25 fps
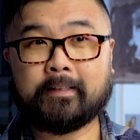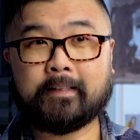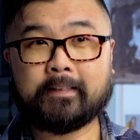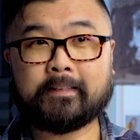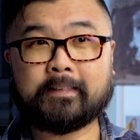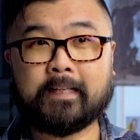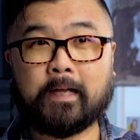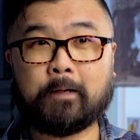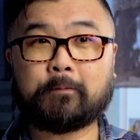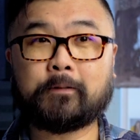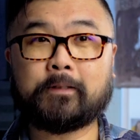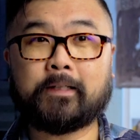The
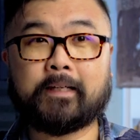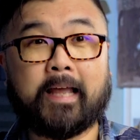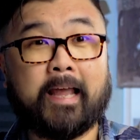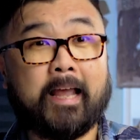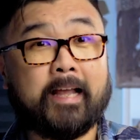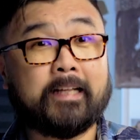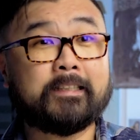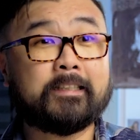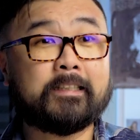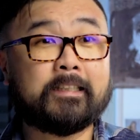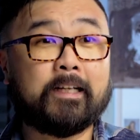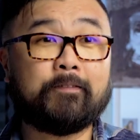Samsung
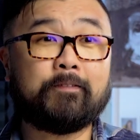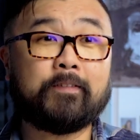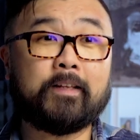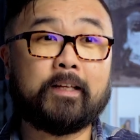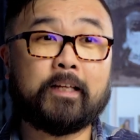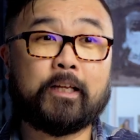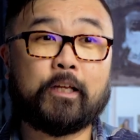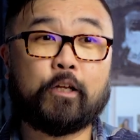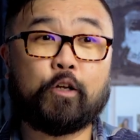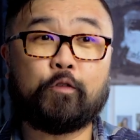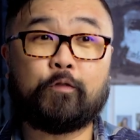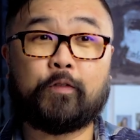
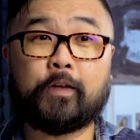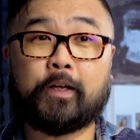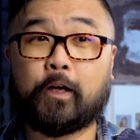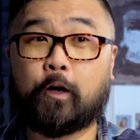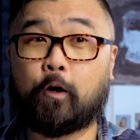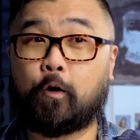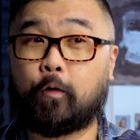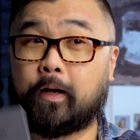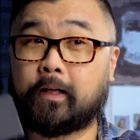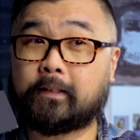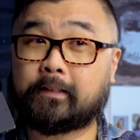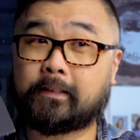870
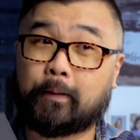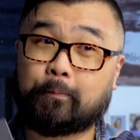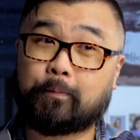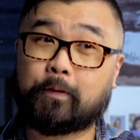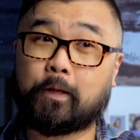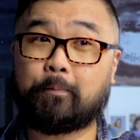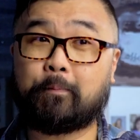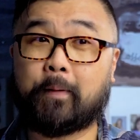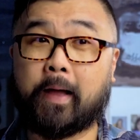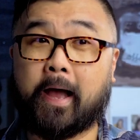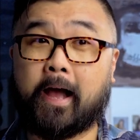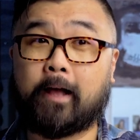QVO is up
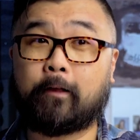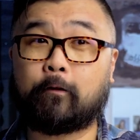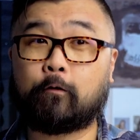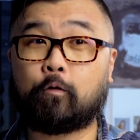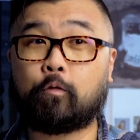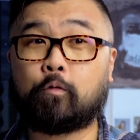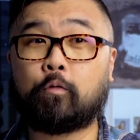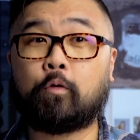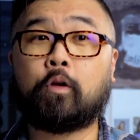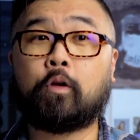the bat.